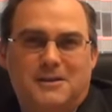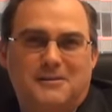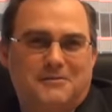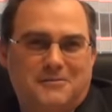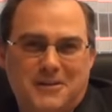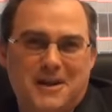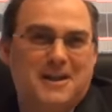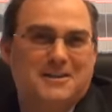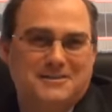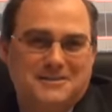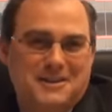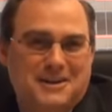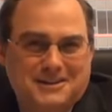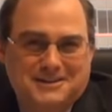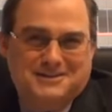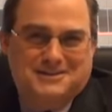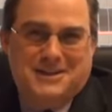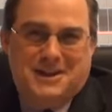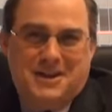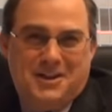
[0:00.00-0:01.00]
If that's
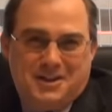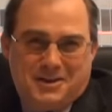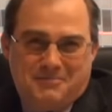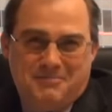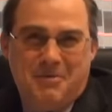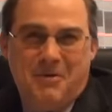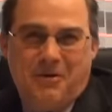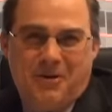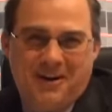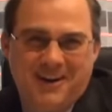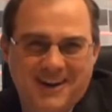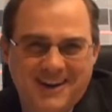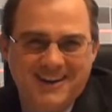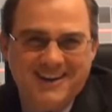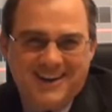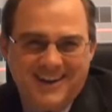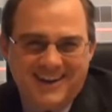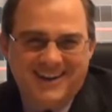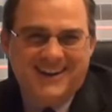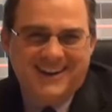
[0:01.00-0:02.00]
not a selling
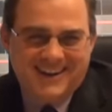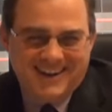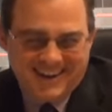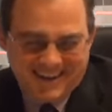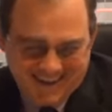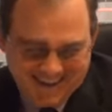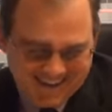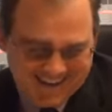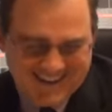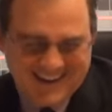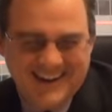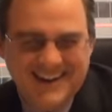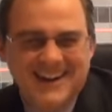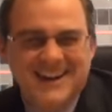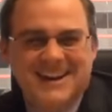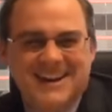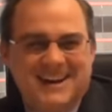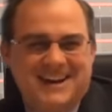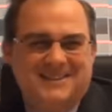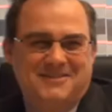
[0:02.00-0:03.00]
point,
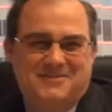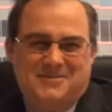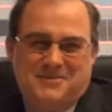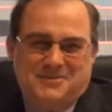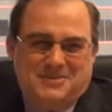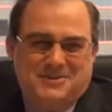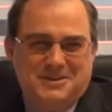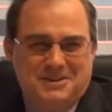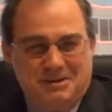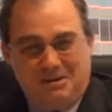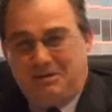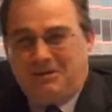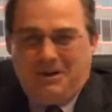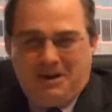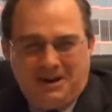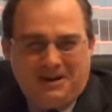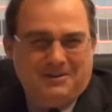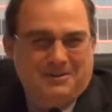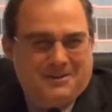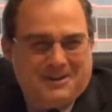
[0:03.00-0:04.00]
and for,
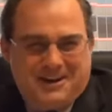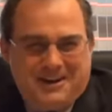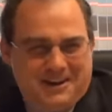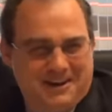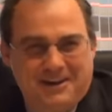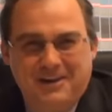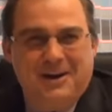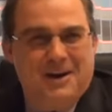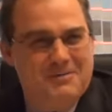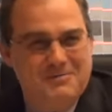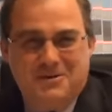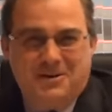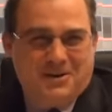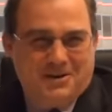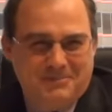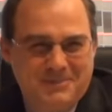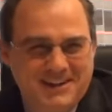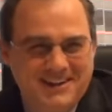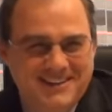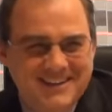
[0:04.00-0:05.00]
I don't care, I'm
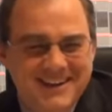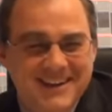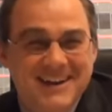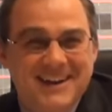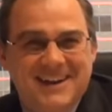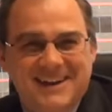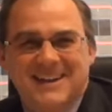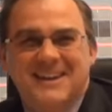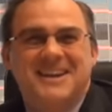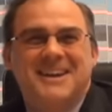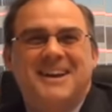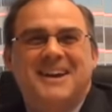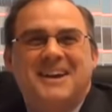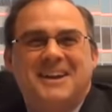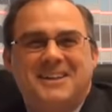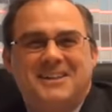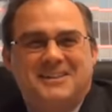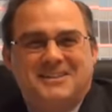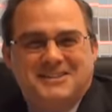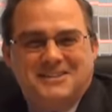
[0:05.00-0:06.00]
going to be dead,
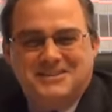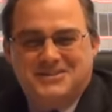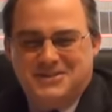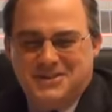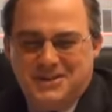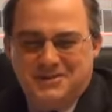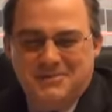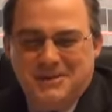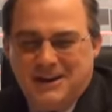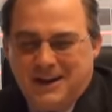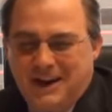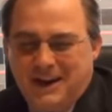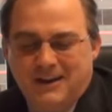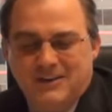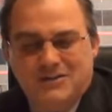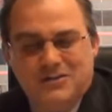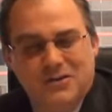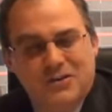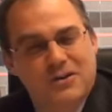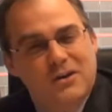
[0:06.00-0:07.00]
a legitimate
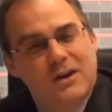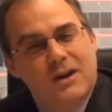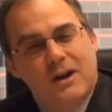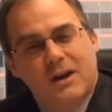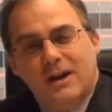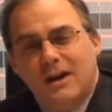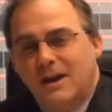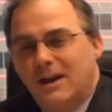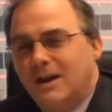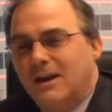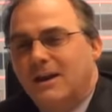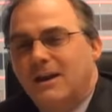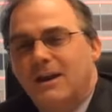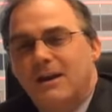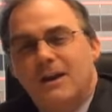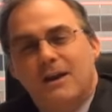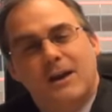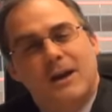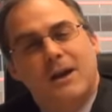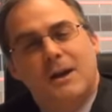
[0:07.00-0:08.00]
answer,
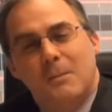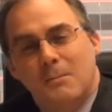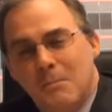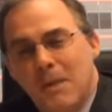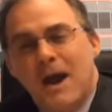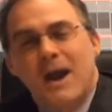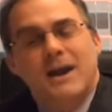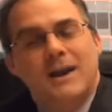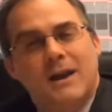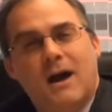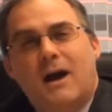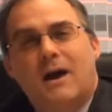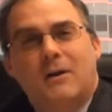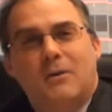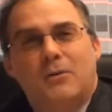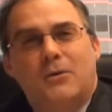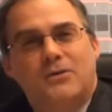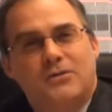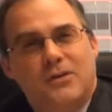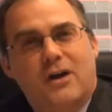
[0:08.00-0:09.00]
it may
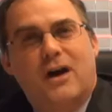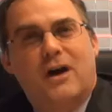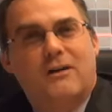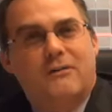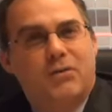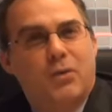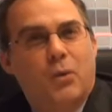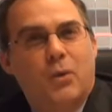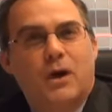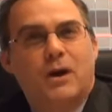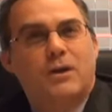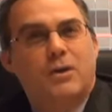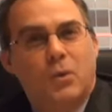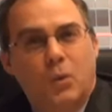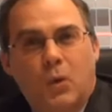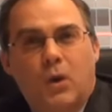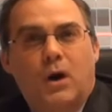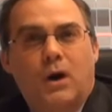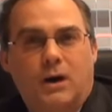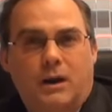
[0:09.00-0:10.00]
not resolve the way you
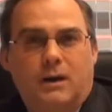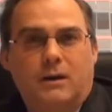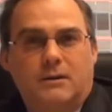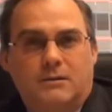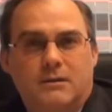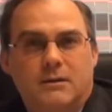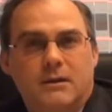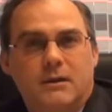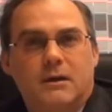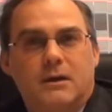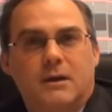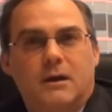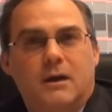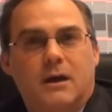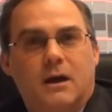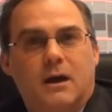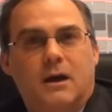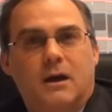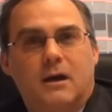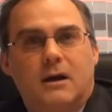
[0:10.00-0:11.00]
want
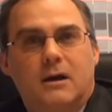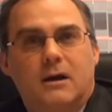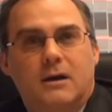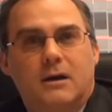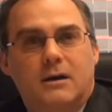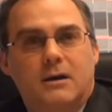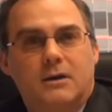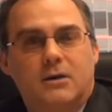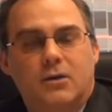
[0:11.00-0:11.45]
it.